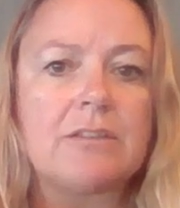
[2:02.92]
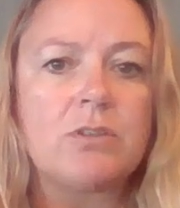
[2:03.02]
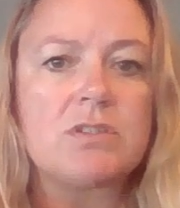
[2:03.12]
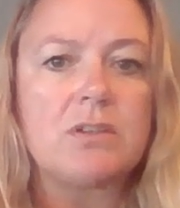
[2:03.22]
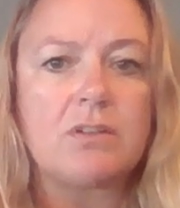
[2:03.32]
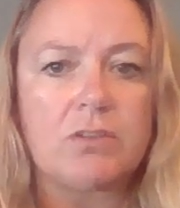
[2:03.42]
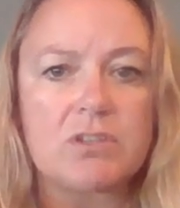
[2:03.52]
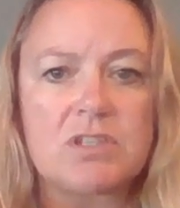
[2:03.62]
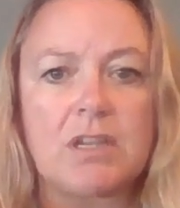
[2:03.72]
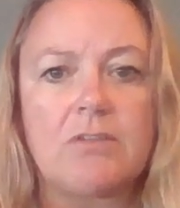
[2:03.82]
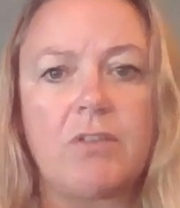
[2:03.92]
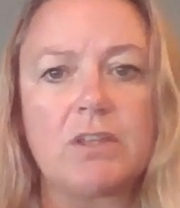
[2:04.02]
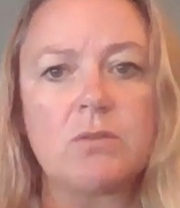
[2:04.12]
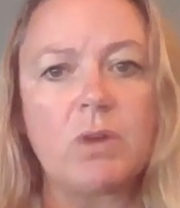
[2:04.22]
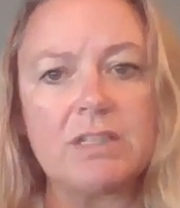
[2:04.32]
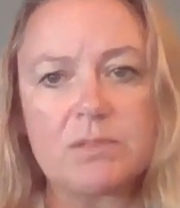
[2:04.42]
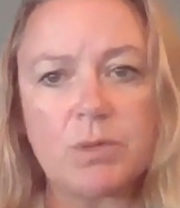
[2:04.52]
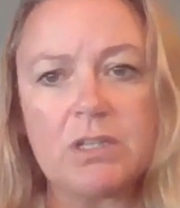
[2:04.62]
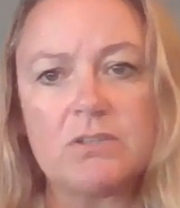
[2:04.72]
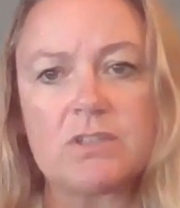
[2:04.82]
Louis University found the
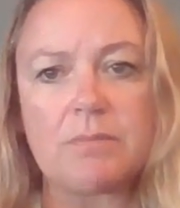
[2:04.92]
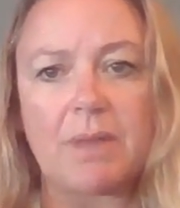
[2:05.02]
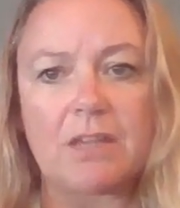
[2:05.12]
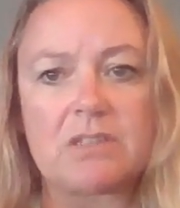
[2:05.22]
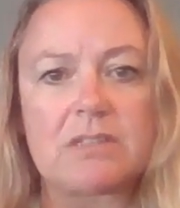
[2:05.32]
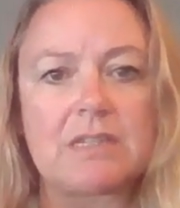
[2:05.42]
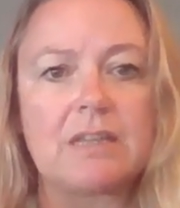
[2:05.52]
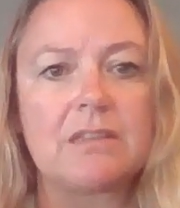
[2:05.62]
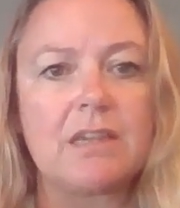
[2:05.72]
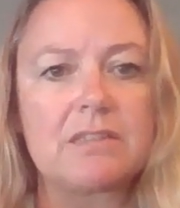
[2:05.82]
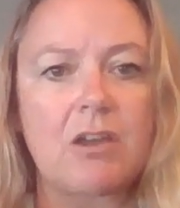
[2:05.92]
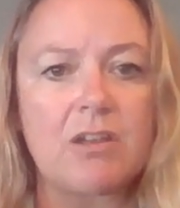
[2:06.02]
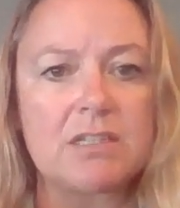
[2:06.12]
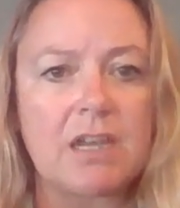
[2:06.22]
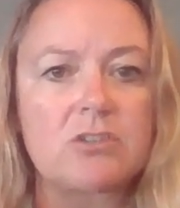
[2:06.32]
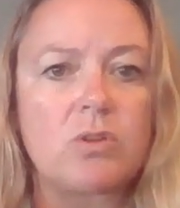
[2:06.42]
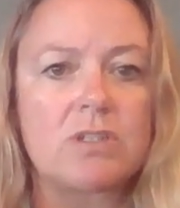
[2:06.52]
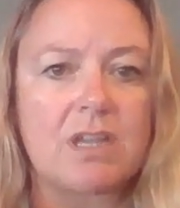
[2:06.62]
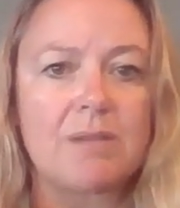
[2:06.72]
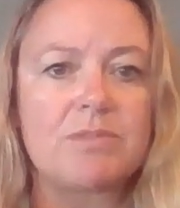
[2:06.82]
widespread use of masks and less contact or
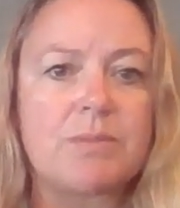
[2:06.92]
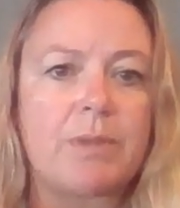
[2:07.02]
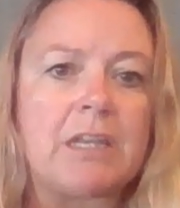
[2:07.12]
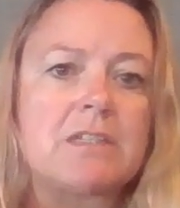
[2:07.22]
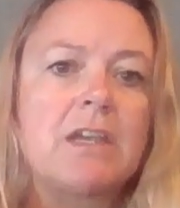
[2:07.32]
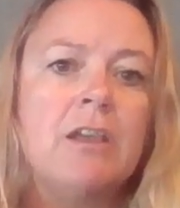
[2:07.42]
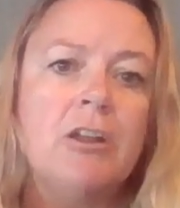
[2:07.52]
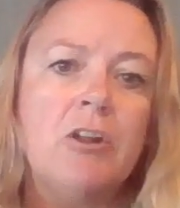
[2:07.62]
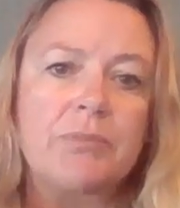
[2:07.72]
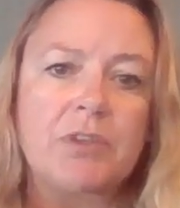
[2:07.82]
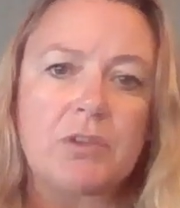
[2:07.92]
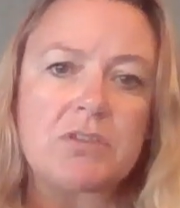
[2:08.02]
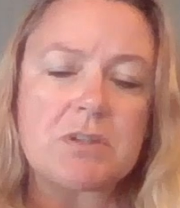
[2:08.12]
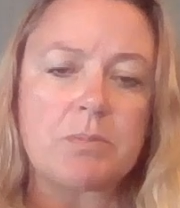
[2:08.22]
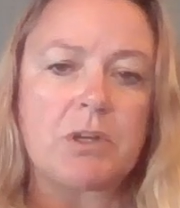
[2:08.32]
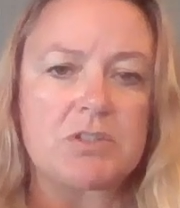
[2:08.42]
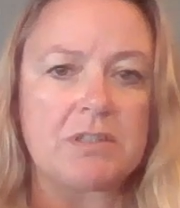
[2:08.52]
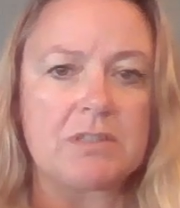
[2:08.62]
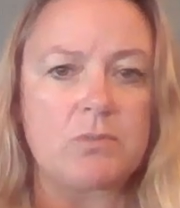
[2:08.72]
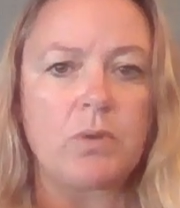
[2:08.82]
time spent close to
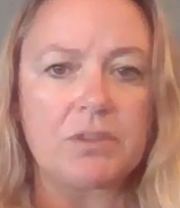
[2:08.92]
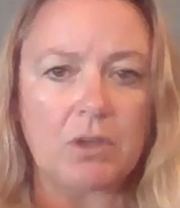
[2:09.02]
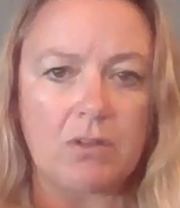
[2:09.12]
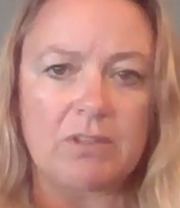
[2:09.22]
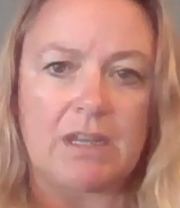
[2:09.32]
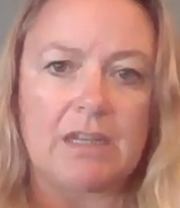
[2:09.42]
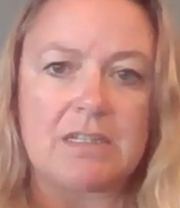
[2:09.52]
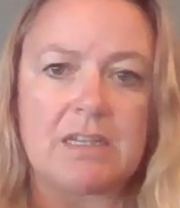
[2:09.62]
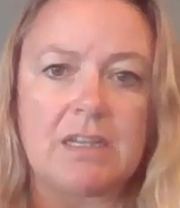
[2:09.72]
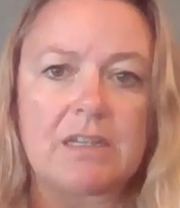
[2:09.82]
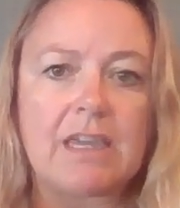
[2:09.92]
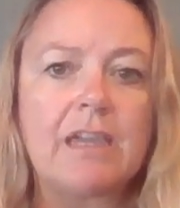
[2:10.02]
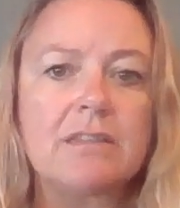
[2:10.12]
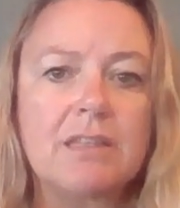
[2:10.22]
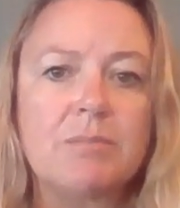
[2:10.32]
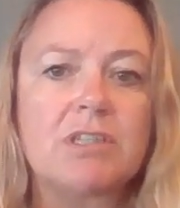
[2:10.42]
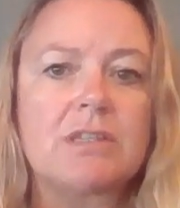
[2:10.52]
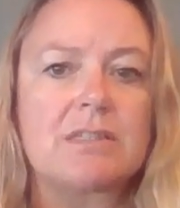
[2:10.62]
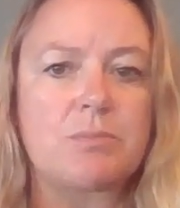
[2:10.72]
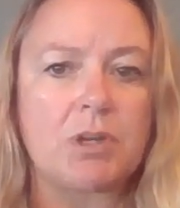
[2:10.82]
persons with COVID-19 can limit
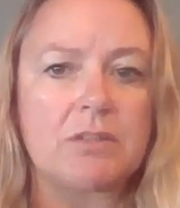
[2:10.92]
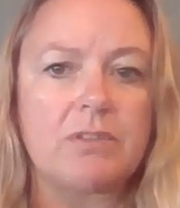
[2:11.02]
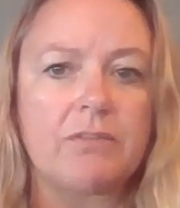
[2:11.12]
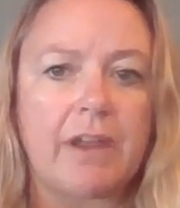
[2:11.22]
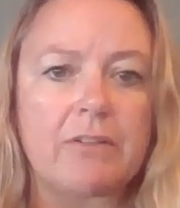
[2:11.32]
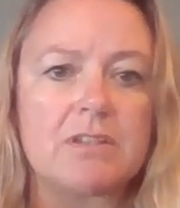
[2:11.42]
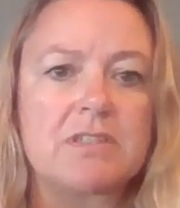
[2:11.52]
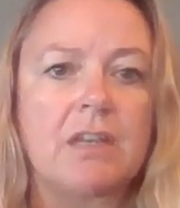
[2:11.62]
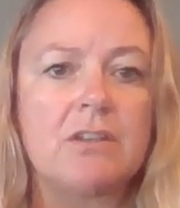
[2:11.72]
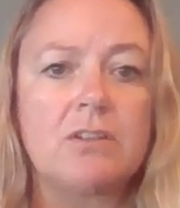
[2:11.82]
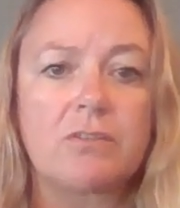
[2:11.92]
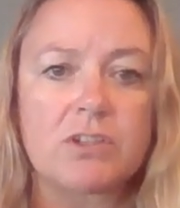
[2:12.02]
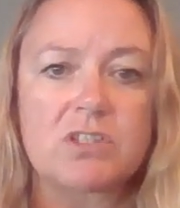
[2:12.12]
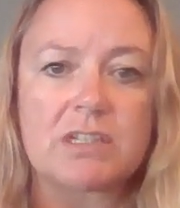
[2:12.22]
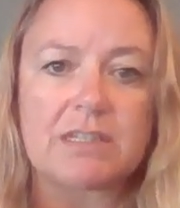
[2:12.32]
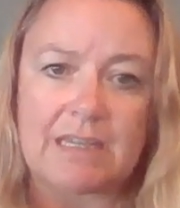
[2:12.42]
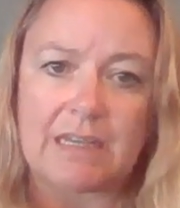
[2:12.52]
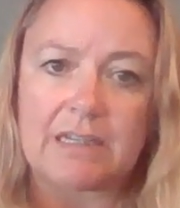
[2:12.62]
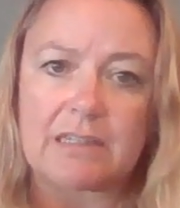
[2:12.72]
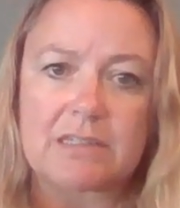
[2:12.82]
the spread of the virus in university
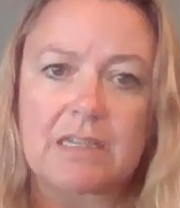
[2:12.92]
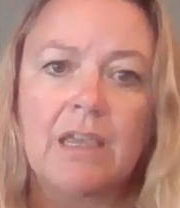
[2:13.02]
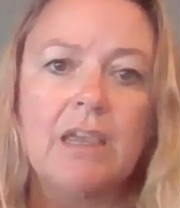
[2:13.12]
settings.